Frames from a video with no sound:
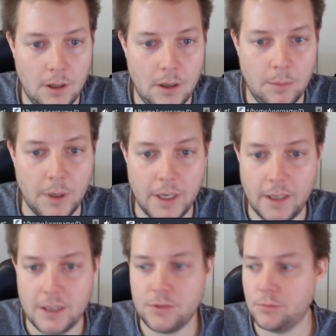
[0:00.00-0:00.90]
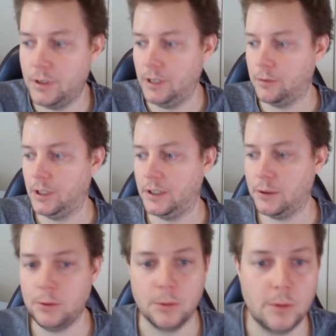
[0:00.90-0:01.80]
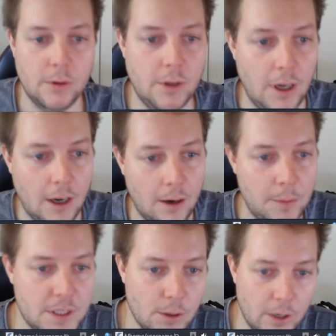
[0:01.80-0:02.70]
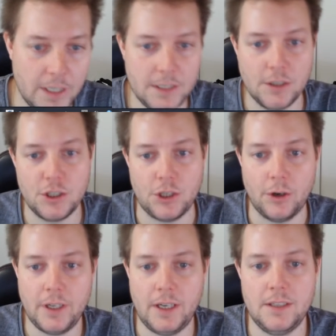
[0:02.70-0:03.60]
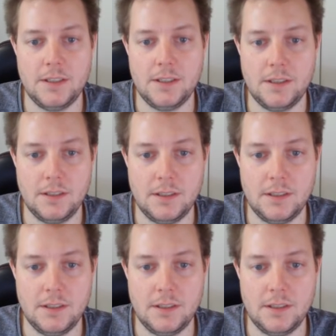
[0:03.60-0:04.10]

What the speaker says: But yeah, that's really, really cool. It's not easy to showcase